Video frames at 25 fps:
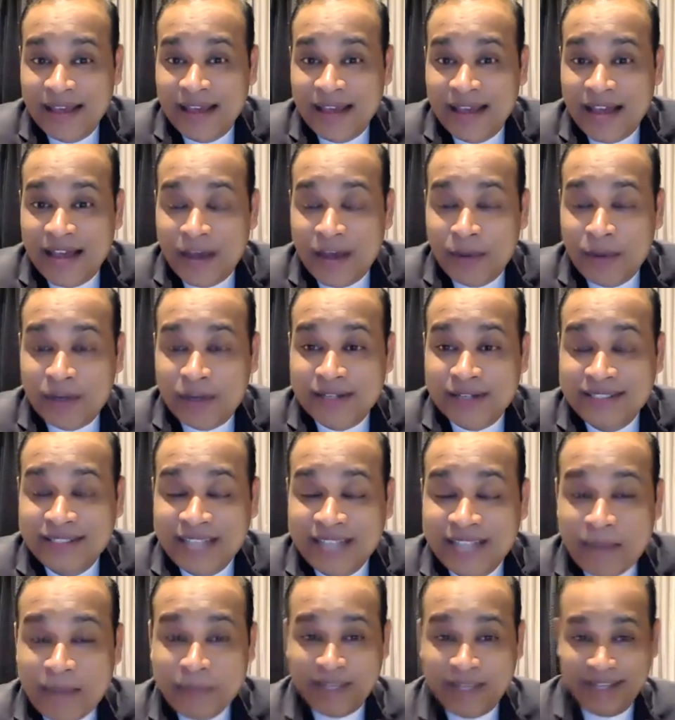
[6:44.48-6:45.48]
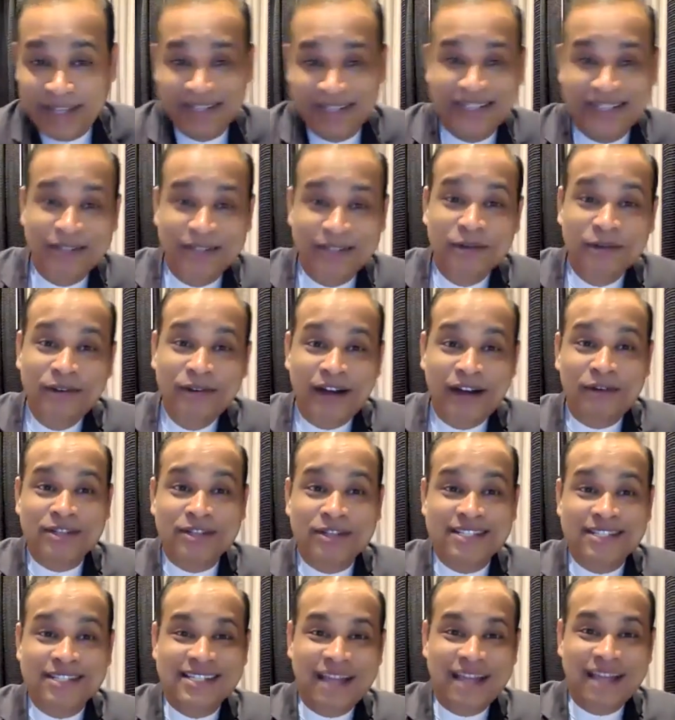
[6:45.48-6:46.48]
Our tummy, our
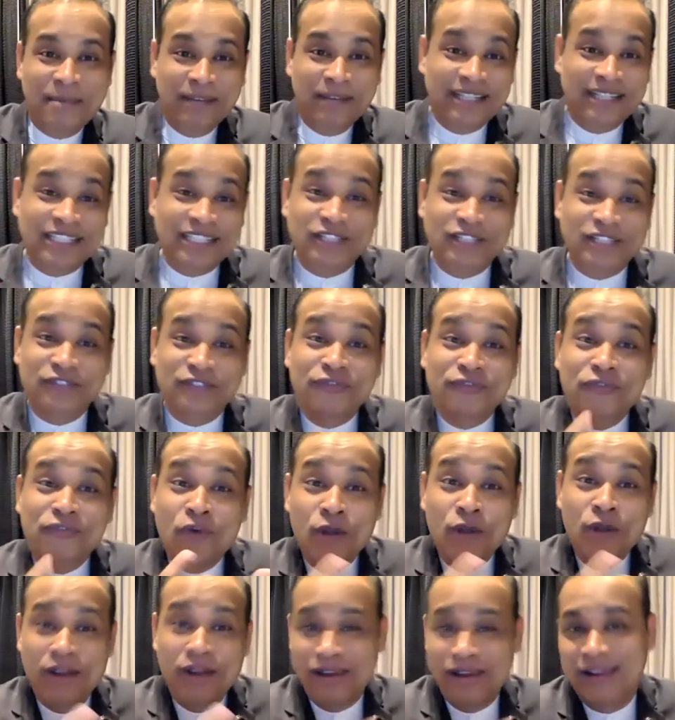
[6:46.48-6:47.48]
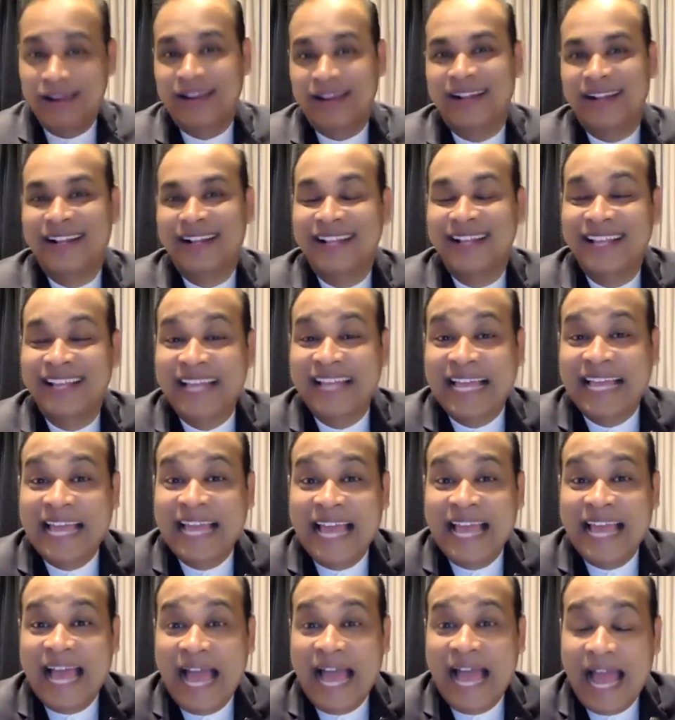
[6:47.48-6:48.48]
stomach is full.
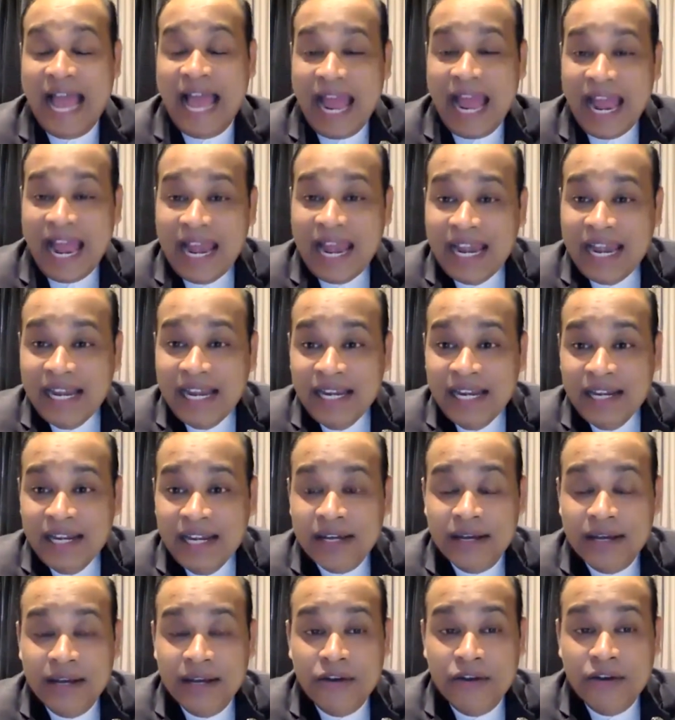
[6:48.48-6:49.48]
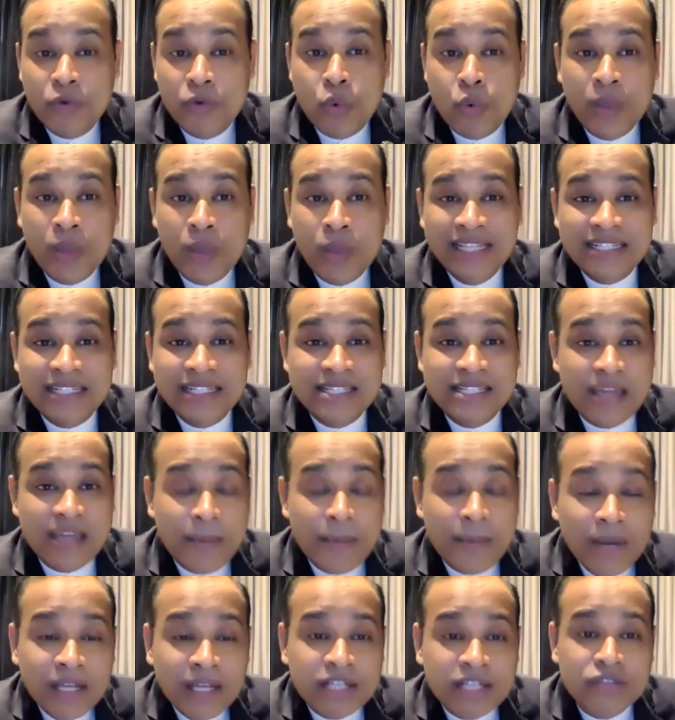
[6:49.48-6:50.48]
And when the
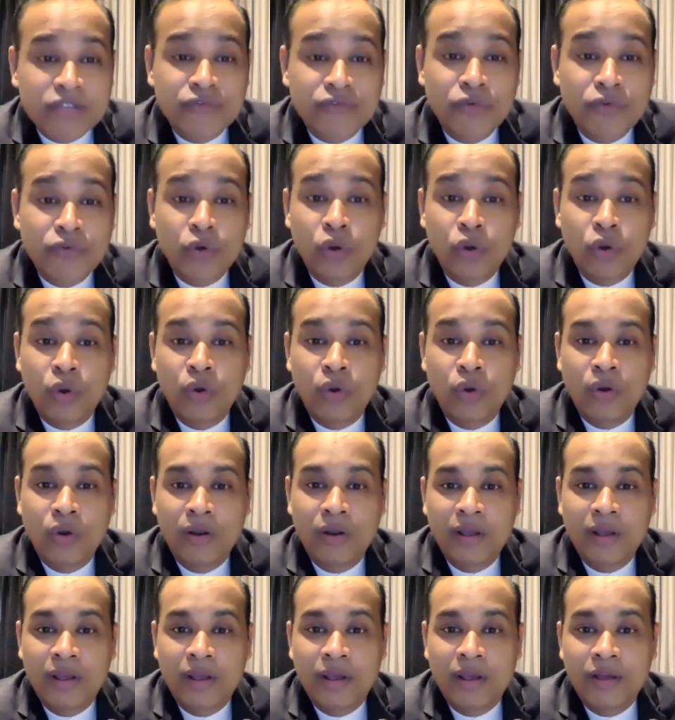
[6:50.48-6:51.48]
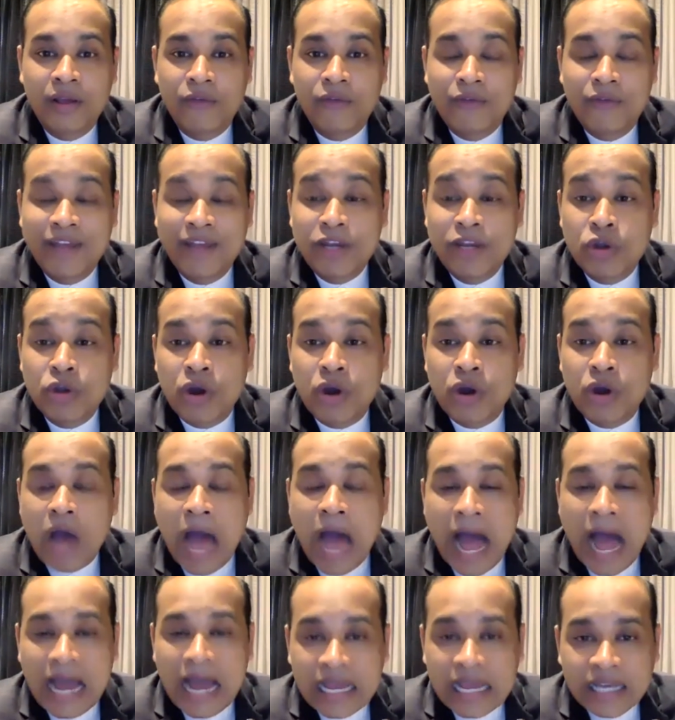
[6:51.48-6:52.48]
stomach is full, when your
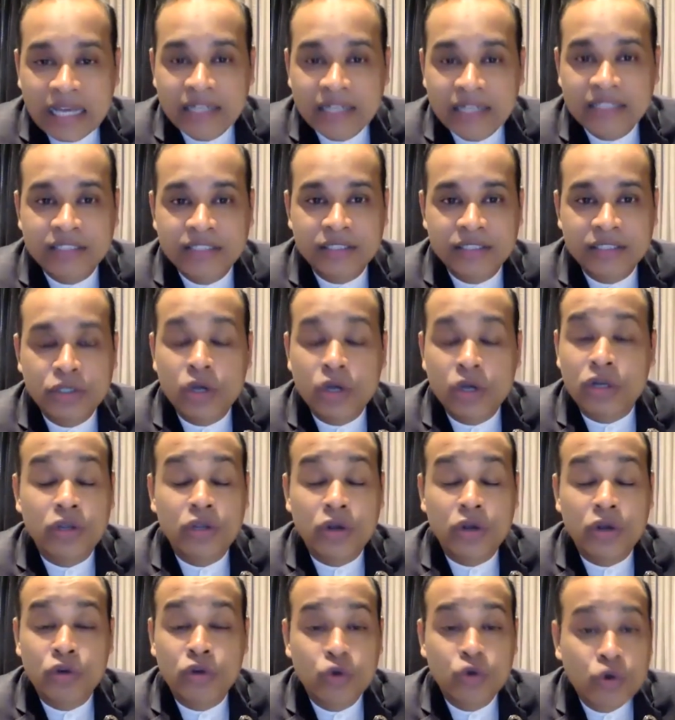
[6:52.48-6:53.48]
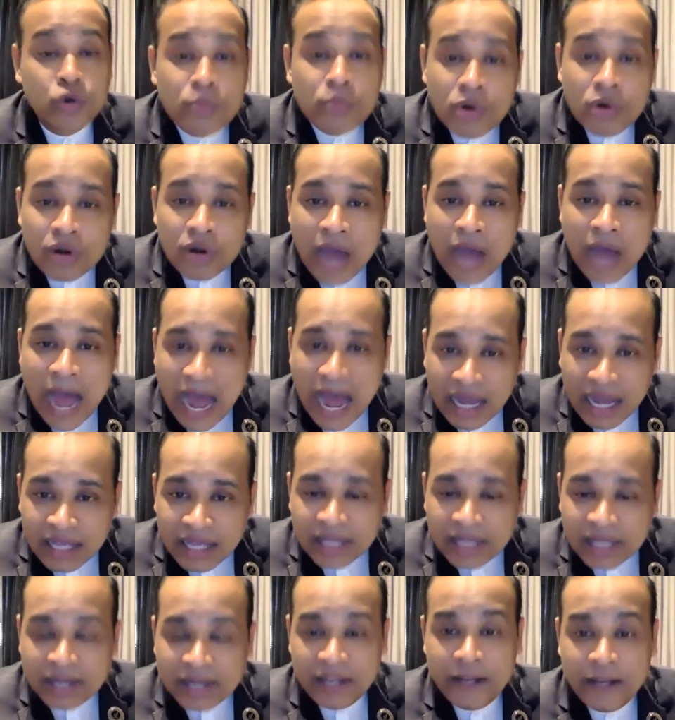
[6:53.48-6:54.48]
hunger is, you're no more
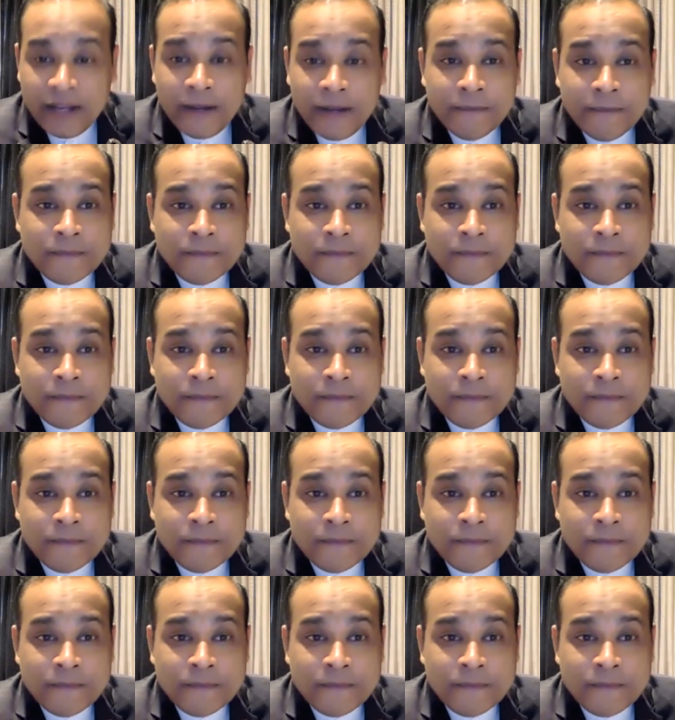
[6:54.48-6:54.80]
hungry,